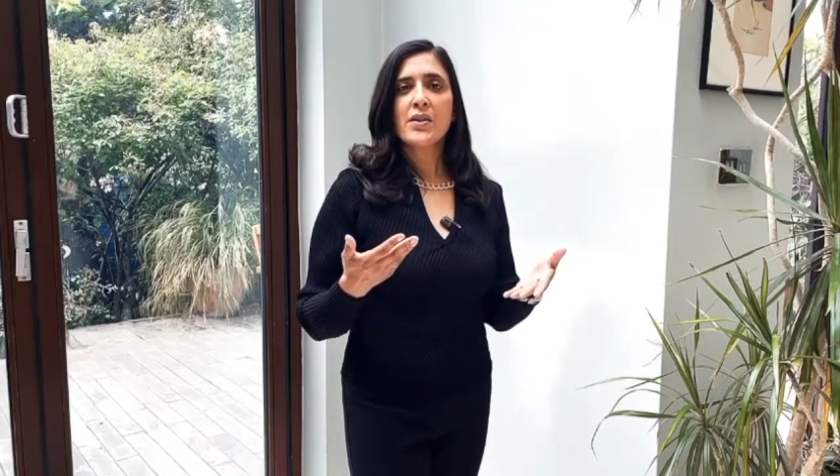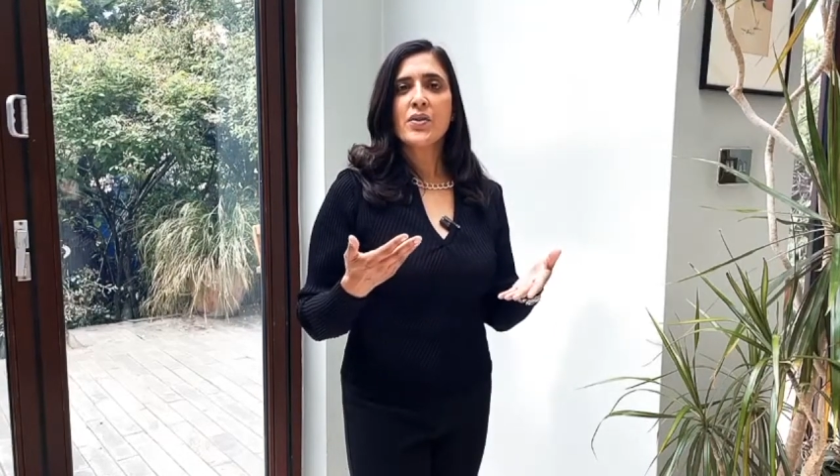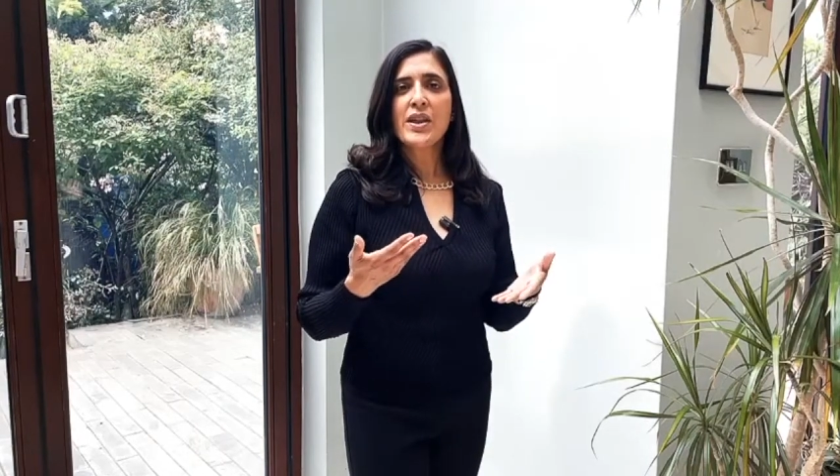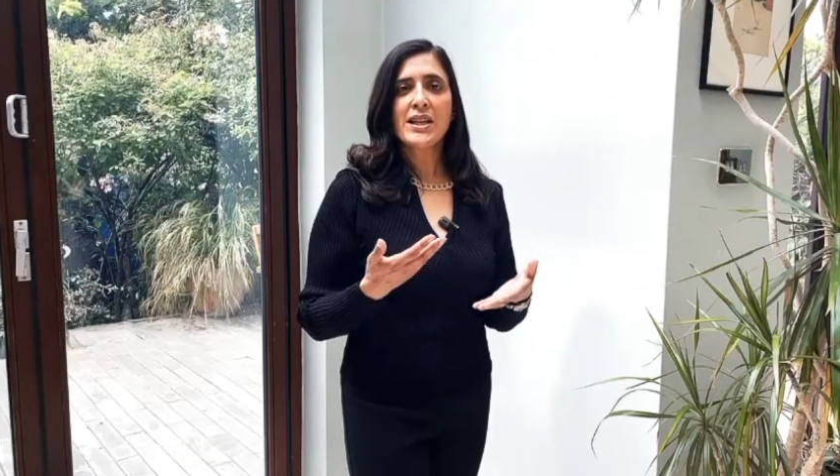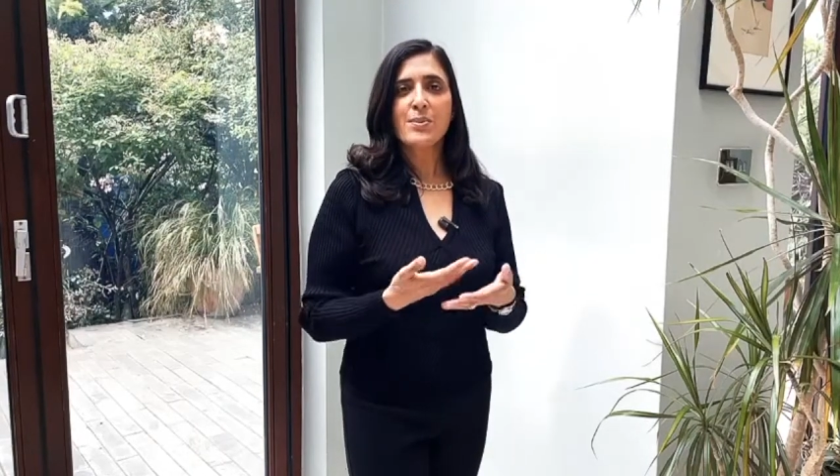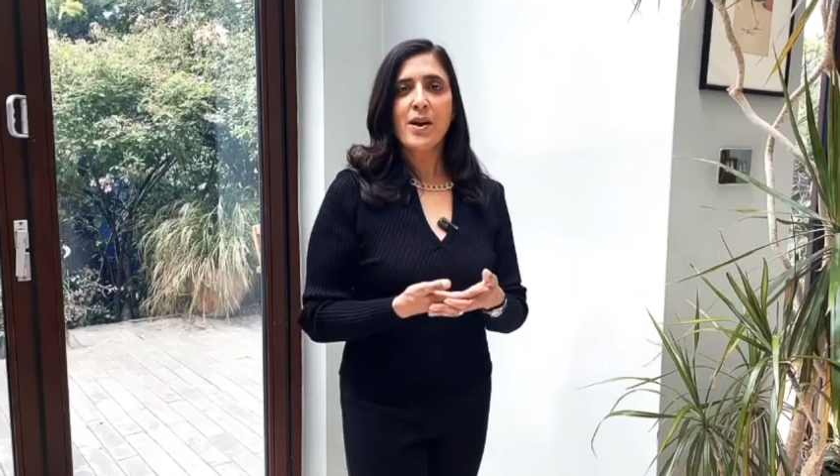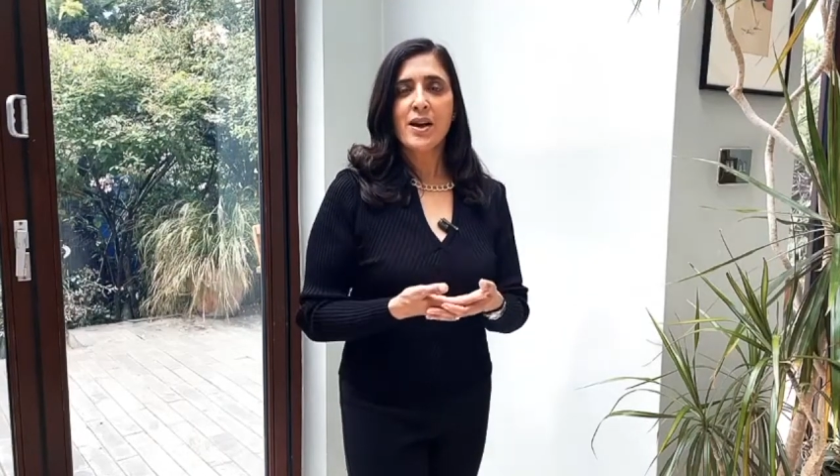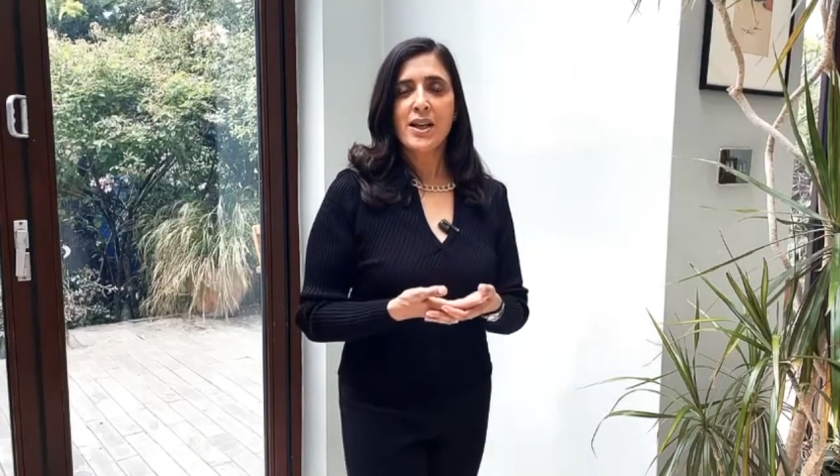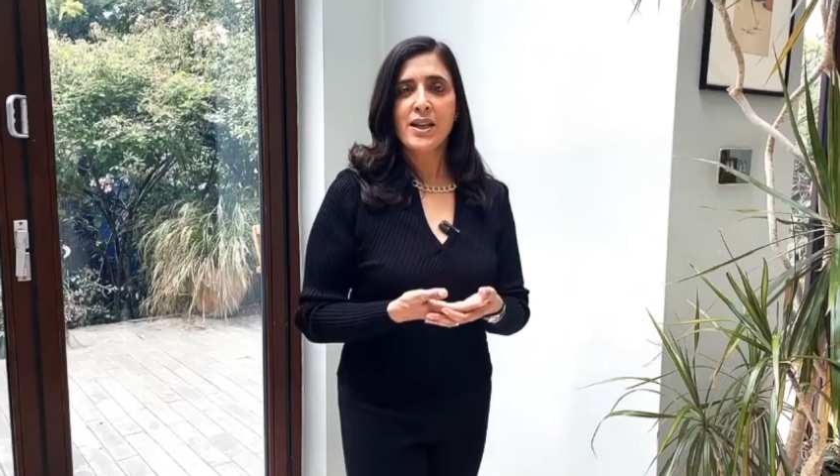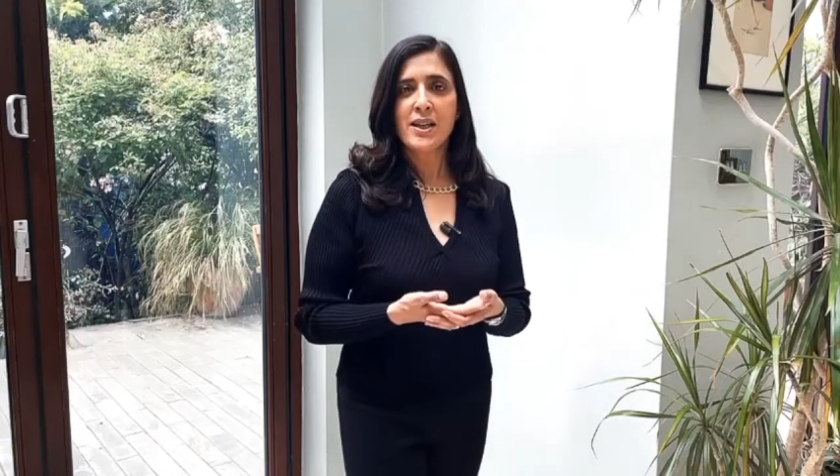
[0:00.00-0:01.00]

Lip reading: that's my